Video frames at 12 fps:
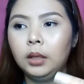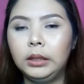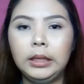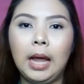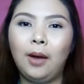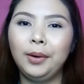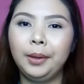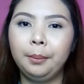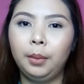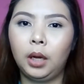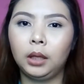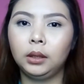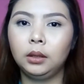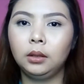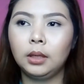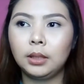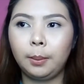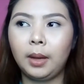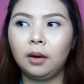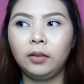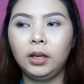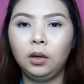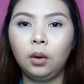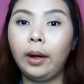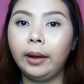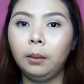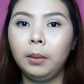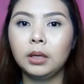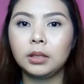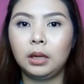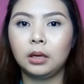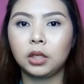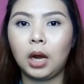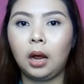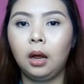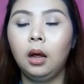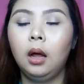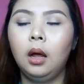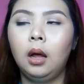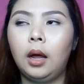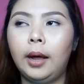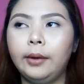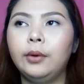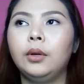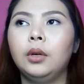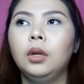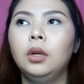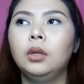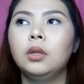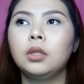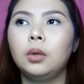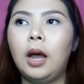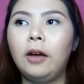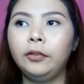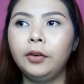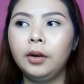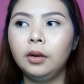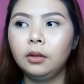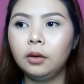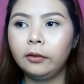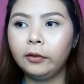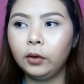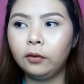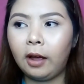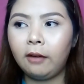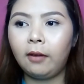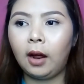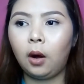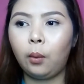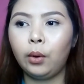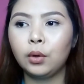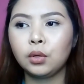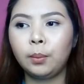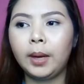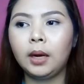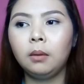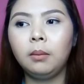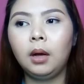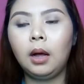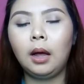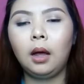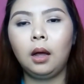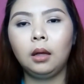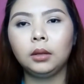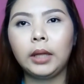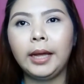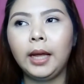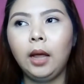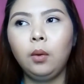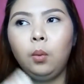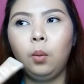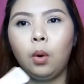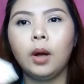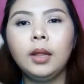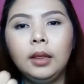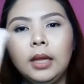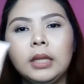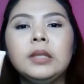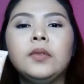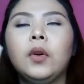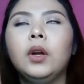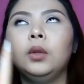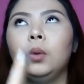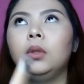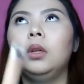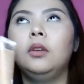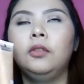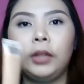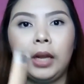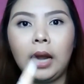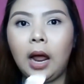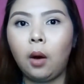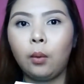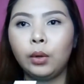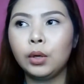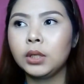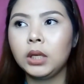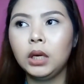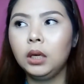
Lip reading: Hindi na ako nag-blot, kasi parang feeling ko kay Rebels lang siya. Ayun. So, after another few 5 hours, so parang mga, I wore this for a total of 10 hours.